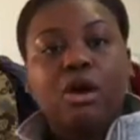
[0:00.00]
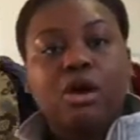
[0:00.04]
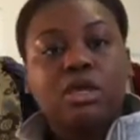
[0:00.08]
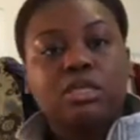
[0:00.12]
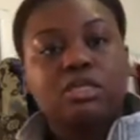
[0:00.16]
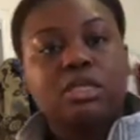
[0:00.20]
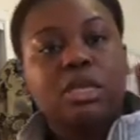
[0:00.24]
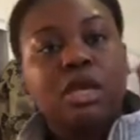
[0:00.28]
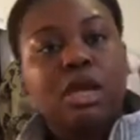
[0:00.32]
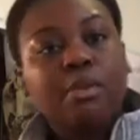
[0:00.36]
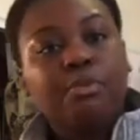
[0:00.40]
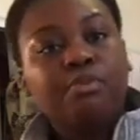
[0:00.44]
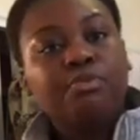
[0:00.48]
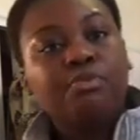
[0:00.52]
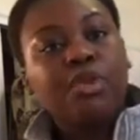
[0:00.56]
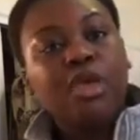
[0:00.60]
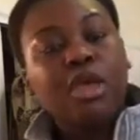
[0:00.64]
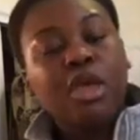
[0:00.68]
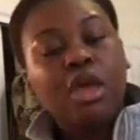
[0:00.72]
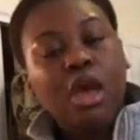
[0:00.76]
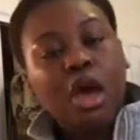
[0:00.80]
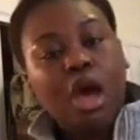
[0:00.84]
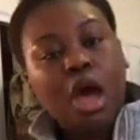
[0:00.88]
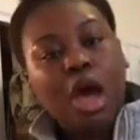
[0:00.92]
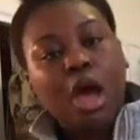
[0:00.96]
awesome
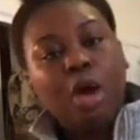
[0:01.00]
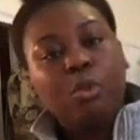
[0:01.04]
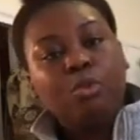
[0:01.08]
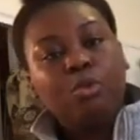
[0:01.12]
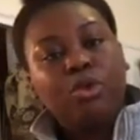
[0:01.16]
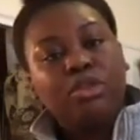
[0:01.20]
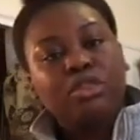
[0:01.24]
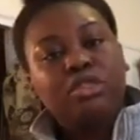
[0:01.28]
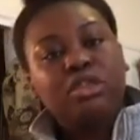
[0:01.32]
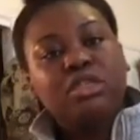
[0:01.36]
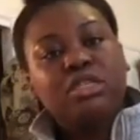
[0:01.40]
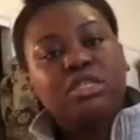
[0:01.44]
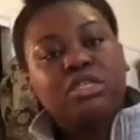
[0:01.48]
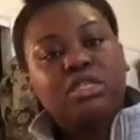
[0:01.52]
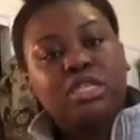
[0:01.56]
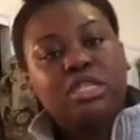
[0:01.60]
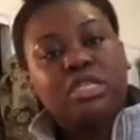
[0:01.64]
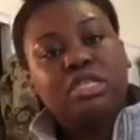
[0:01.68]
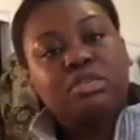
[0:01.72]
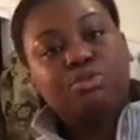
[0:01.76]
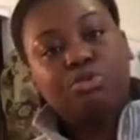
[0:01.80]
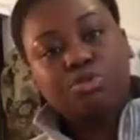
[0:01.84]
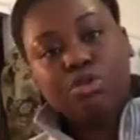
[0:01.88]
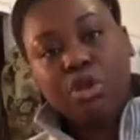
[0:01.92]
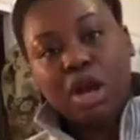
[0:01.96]
with the
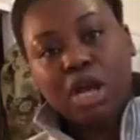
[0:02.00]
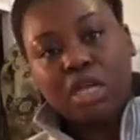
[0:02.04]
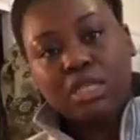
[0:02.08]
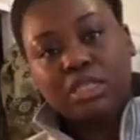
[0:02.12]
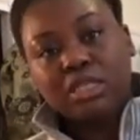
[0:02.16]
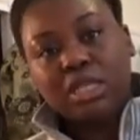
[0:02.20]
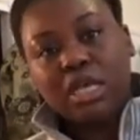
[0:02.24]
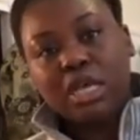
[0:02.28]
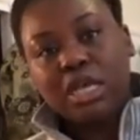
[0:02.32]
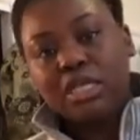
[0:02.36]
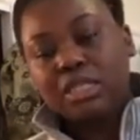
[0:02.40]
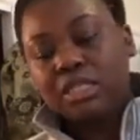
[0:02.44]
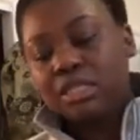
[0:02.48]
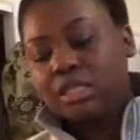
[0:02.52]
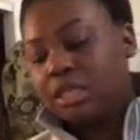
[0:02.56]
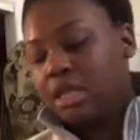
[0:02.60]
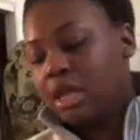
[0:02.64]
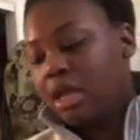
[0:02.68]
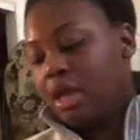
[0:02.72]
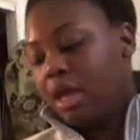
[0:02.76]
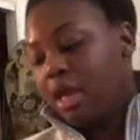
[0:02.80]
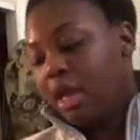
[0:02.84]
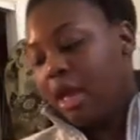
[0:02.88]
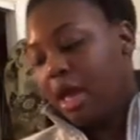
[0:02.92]
disease process.